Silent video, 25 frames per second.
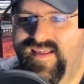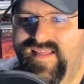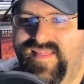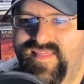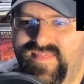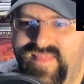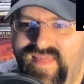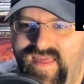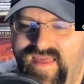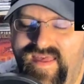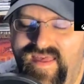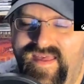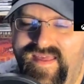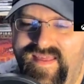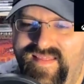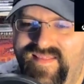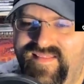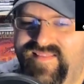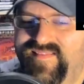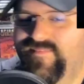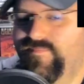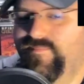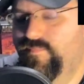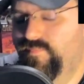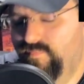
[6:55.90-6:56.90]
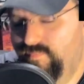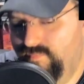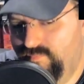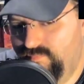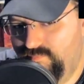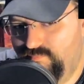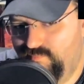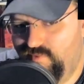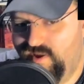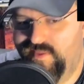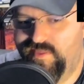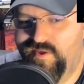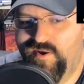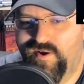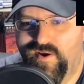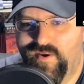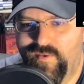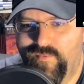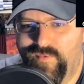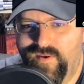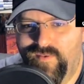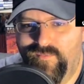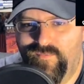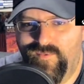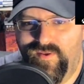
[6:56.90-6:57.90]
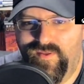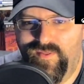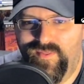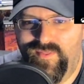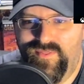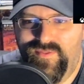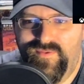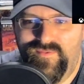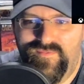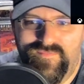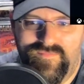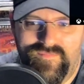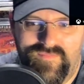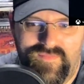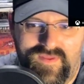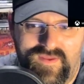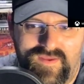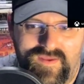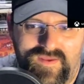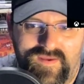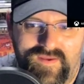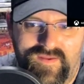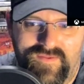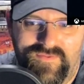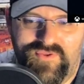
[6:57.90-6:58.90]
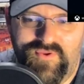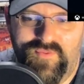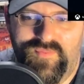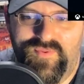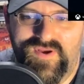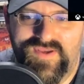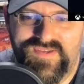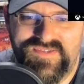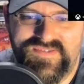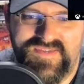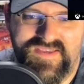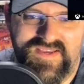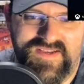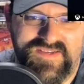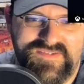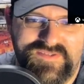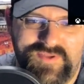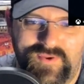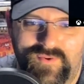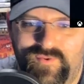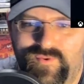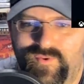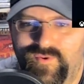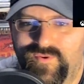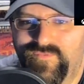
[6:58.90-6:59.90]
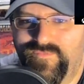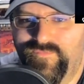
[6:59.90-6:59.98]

that Atari went with. 2.6, 2-core,